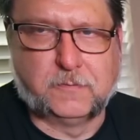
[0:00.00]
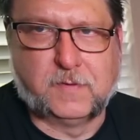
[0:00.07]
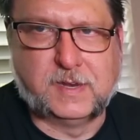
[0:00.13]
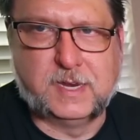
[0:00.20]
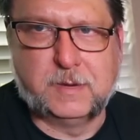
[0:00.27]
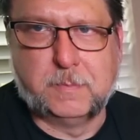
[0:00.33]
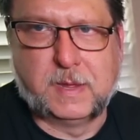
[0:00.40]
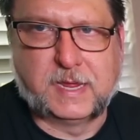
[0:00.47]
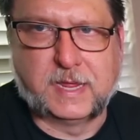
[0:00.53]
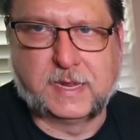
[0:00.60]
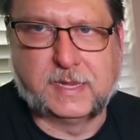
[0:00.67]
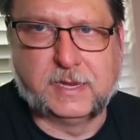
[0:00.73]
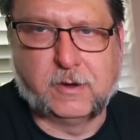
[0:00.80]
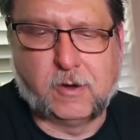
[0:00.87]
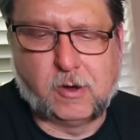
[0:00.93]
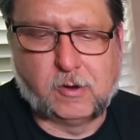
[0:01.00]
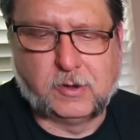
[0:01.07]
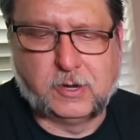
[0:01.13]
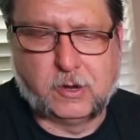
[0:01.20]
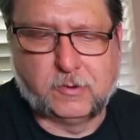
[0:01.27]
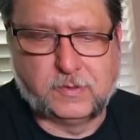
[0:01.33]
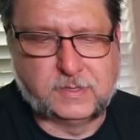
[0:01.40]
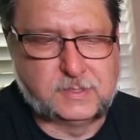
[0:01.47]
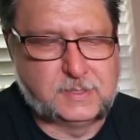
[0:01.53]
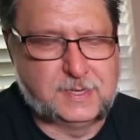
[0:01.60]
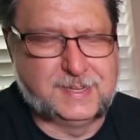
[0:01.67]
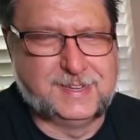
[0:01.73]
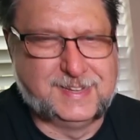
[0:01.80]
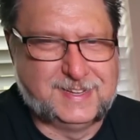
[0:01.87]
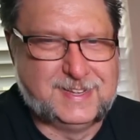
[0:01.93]
If I didn't make it clear earlier, this
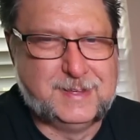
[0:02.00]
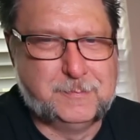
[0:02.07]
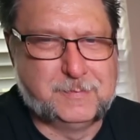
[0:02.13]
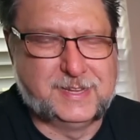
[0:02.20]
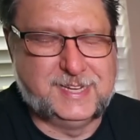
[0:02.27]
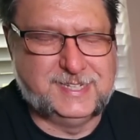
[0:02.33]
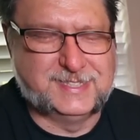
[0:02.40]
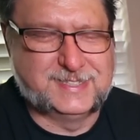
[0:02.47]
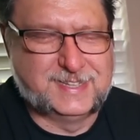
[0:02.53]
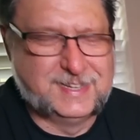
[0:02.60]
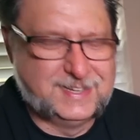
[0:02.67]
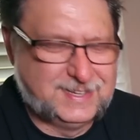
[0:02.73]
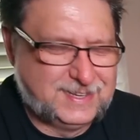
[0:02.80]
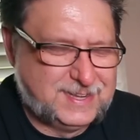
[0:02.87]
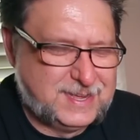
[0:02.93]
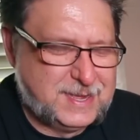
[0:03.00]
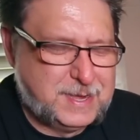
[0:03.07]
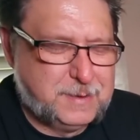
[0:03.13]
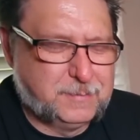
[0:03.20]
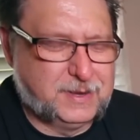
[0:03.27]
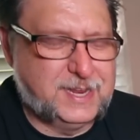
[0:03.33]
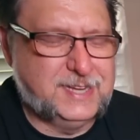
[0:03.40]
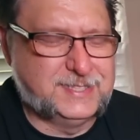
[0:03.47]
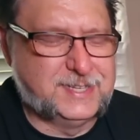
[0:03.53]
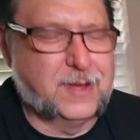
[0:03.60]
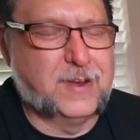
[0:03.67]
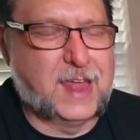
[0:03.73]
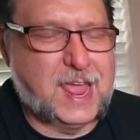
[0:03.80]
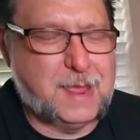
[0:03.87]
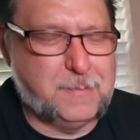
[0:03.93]
please
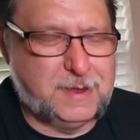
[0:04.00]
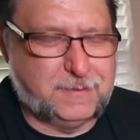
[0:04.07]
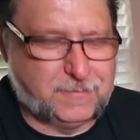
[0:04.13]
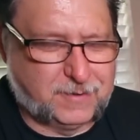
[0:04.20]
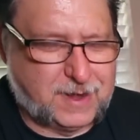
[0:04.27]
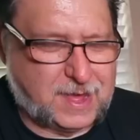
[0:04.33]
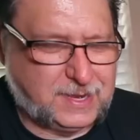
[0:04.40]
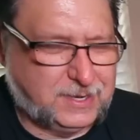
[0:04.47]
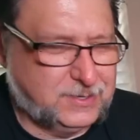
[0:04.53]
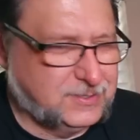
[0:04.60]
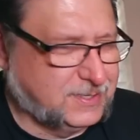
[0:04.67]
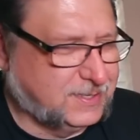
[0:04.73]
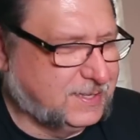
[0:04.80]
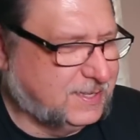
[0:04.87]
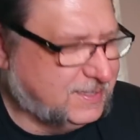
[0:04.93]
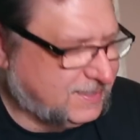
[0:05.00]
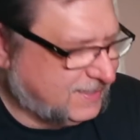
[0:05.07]
don't hate me for not using them.